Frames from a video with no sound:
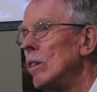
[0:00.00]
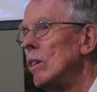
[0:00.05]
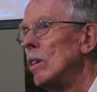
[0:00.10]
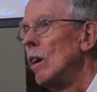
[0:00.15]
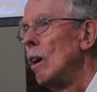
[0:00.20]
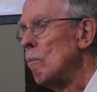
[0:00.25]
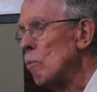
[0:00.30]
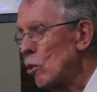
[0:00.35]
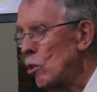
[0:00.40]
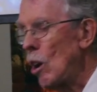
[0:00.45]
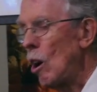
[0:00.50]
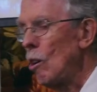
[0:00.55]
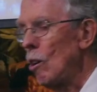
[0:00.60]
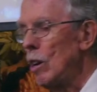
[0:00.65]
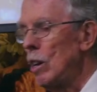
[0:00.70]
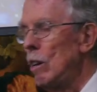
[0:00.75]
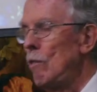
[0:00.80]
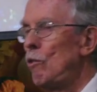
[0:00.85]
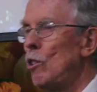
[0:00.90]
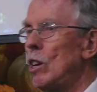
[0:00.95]
I'm
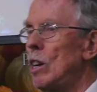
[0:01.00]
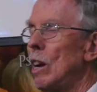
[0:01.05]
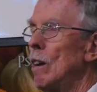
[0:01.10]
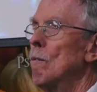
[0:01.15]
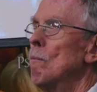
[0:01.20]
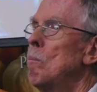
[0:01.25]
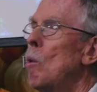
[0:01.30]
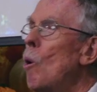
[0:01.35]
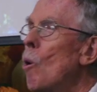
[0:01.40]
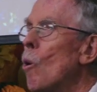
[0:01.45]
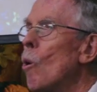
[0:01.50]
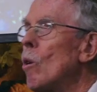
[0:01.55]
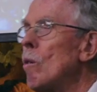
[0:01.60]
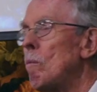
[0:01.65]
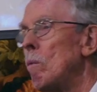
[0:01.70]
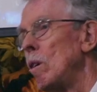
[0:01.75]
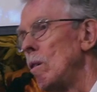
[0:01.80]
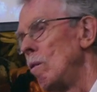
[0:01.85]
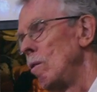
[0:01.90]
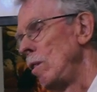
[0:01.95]
sorry if you get bored,
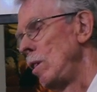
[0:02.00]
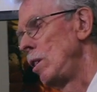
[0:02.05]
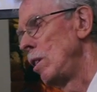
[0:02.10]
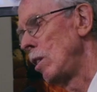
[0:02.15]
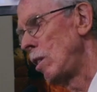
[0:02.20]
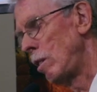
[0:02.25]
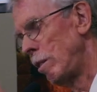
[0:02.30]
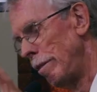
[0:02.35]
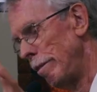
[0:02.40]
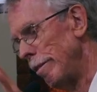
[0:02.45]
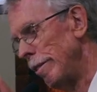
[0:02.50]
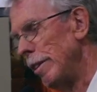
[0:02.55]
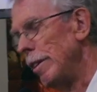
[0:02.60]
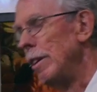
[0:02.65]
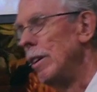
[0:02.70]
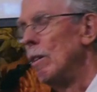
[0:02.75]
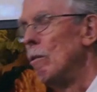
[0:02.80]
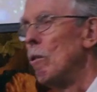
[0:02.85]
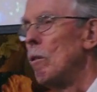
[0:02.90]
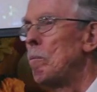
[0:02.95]
but we just
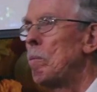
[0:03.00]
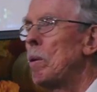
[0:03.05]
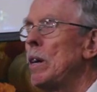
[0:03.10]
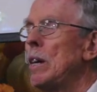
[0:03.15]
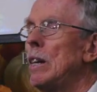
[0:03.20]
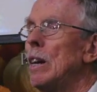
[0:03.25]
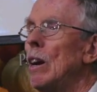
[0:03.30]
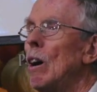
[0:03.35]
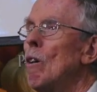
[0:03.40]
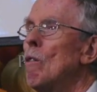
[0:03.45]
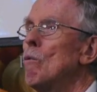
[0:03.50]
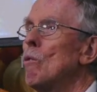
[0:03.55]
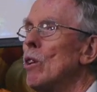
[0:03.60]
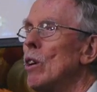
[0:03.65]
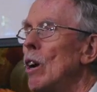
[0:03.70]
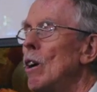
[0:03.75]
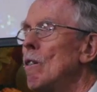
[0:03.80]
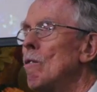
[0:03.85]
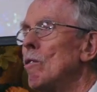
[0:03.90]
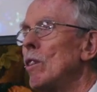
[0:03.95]
repeat it over and
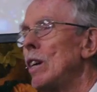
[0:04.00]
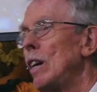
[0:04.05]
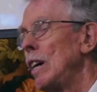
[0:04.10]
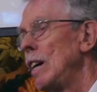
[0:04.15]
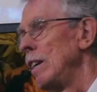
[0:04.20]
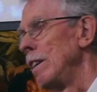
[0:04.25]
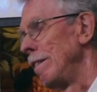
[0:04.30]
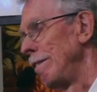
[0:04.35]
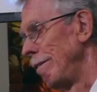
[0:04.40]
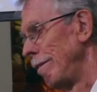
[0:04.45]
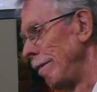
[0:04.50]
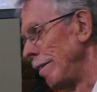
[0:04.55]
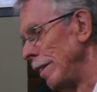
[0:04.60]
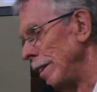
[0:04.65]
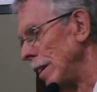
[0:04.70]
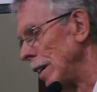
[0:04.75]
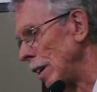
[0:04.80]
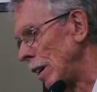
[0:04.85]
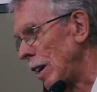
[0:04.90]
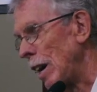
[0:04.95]
over again.
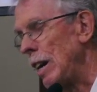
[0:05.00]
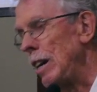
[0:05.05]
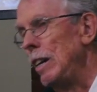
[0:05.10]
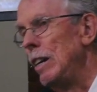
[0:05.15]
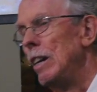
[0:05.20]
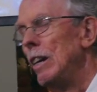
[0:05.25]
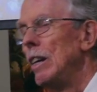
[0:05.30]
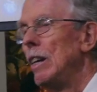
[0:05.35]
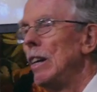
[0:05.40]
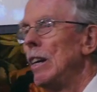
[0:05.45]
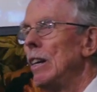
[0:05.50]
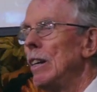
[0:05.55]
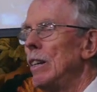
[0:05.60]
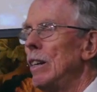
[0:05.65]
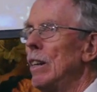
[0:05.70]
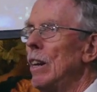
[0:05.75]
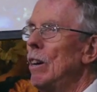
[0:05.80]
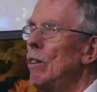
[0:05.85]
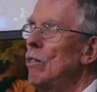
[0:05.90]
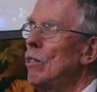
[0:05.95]
Okay? You
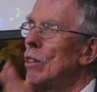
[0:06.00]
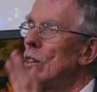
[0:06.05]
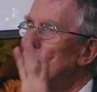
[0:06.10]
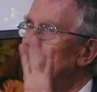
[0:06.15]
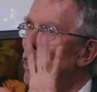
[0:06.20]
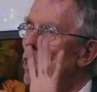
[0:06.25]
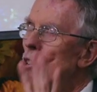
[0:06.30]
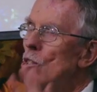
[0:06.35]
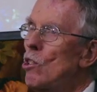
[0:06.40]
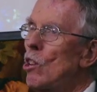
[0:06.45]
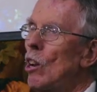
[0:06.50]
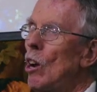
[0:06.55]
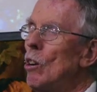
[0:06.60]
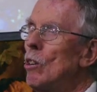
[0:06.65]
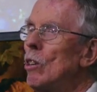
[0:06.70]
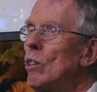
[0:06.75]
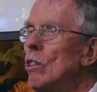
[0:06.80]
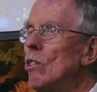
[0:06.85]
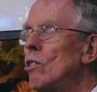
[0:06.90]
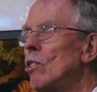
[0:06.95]
know, the, these
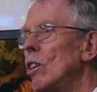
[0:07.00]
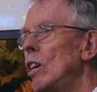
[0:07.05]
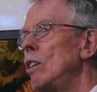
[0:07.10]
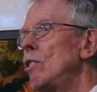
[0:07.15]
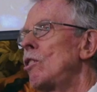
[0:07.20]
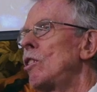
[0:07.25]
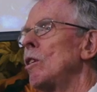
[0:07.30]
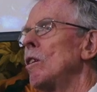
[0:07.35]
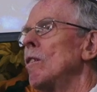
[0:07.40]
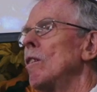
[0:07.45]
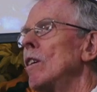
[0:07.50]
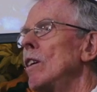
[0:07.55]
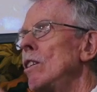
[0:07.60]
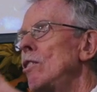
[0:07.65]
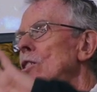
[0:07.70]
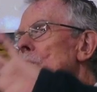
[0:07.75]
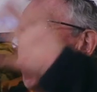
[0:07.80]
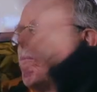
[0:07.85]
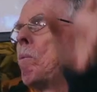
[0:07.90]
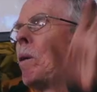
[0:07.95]
slogans, it's the,
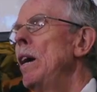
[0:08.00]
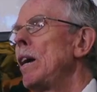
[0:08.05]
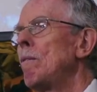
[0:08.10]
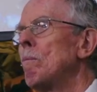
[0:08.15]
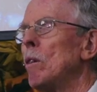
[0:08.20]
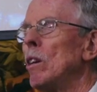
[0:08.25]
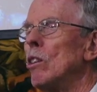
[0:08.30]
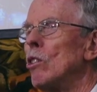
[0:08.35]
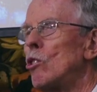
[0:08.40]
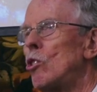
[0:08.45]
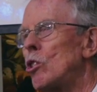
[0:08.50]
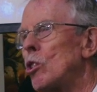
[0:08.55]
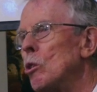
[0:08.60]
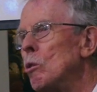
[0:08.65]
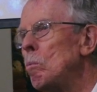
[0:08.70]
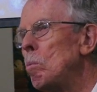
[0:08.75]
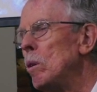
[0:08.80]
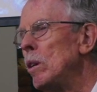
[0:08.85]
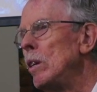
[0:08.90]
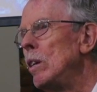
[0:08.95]
it's the pigments,
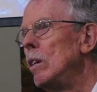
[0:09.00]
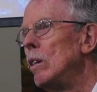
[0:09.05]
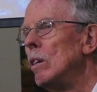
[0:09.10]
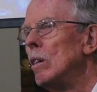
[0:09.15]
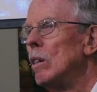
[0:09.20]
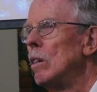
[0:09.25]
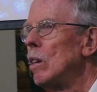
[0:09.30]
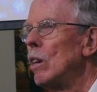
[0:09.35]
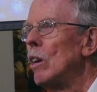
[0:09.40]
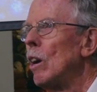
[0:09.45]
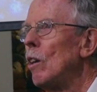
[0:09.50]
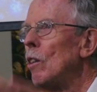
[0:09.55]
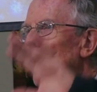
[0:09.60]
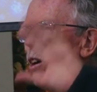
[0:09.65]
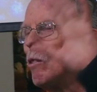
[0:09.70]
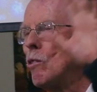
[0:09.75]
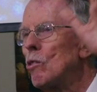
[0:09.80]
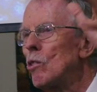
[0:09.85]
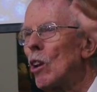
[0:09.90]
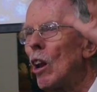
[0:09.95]
stupid. You know,
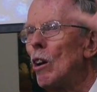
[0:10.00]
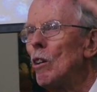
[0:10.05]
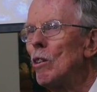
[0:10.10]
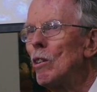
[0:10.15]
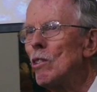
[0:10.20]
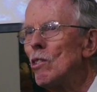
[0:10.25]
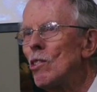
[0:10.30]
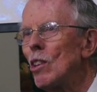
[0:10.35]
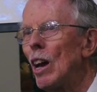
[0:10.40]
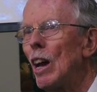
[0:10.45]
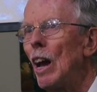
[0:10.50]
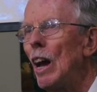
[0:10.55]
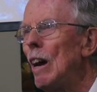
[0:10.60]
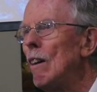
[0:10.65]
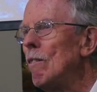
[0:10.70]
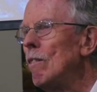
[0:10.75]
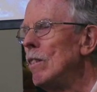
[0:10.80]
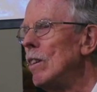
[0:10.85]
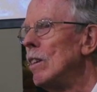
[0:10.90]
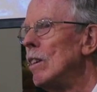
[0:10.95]
those slogans they have.